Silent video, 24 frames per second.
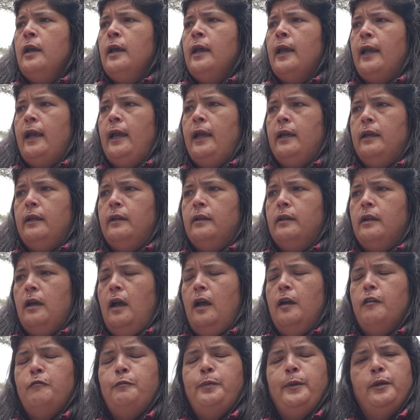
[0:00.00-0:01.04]
and
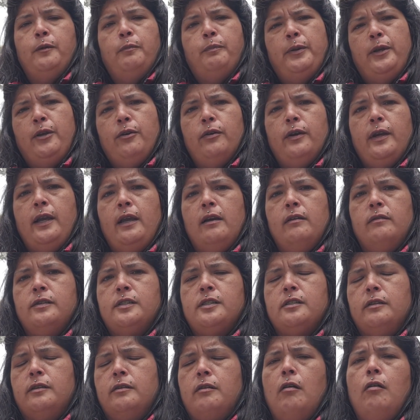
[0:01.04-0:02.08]
I've been a peer
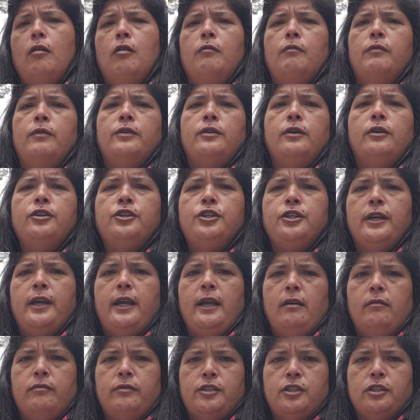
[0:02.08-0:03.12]
counsel and harm reduction
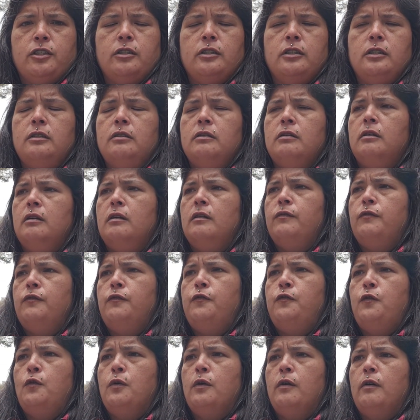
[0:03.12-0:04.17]
counselor
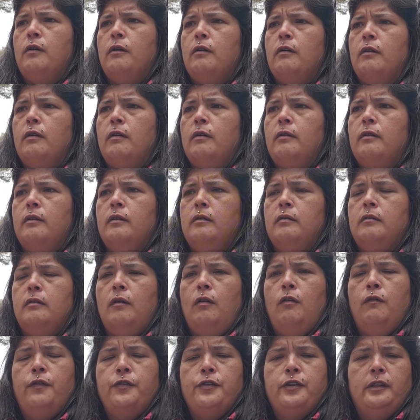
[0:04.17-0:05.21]
for
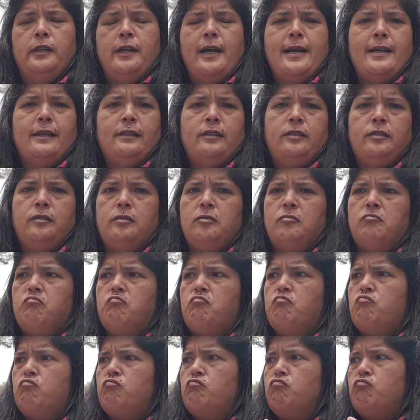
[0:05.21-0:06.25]
over the last
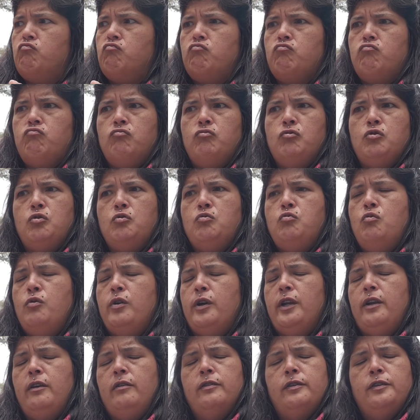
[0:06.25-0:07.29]
20
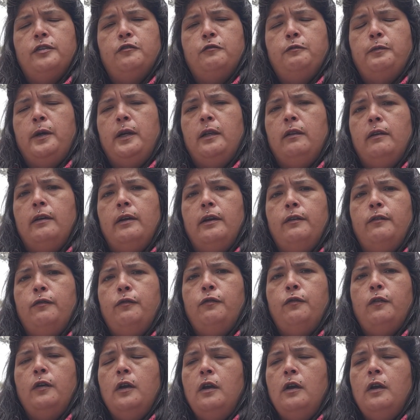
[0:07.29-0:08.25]
years of my life.